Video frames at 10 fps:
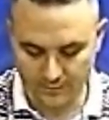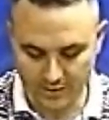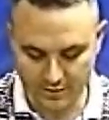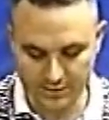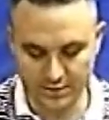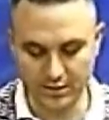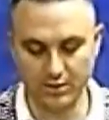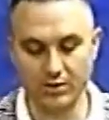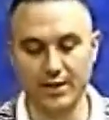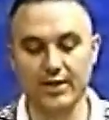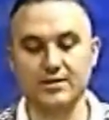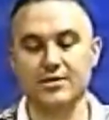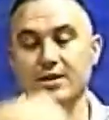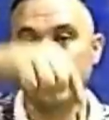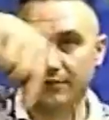It's just going to create,
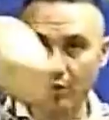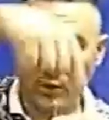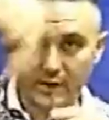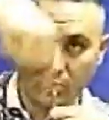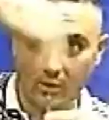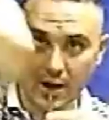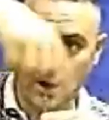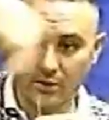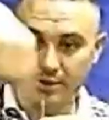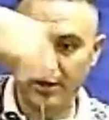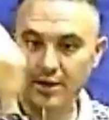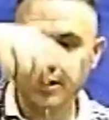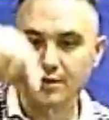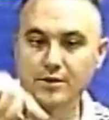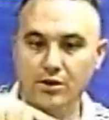instead of going around,
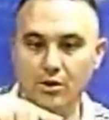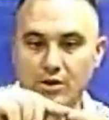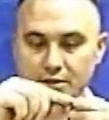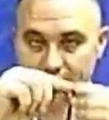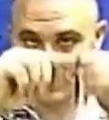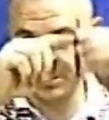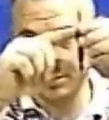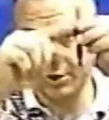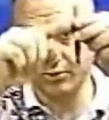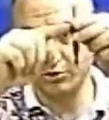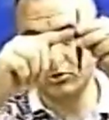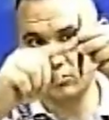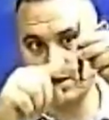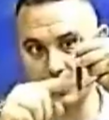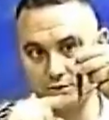the current is just going to go
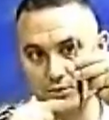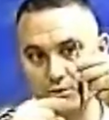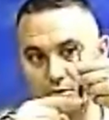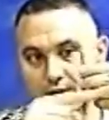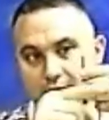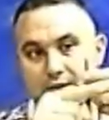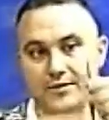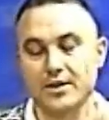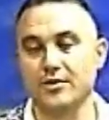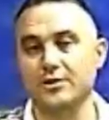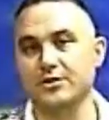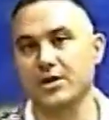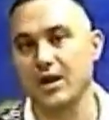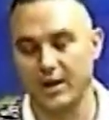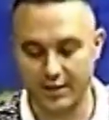straight through and out the other
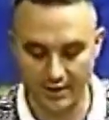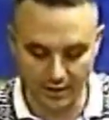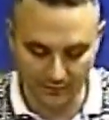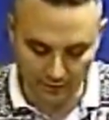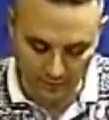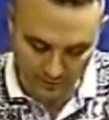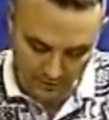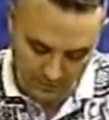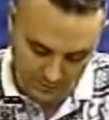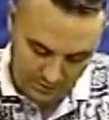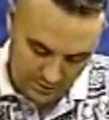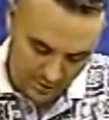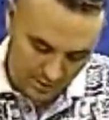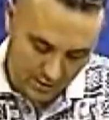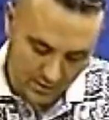side if you use
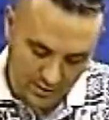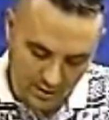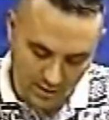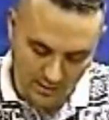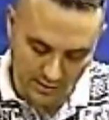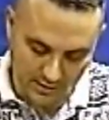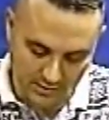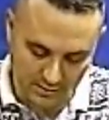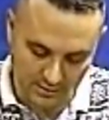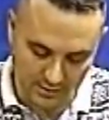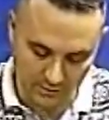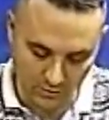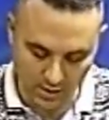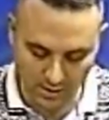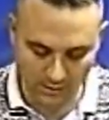non-insulated
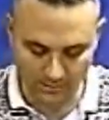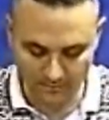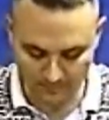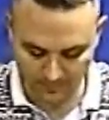wire.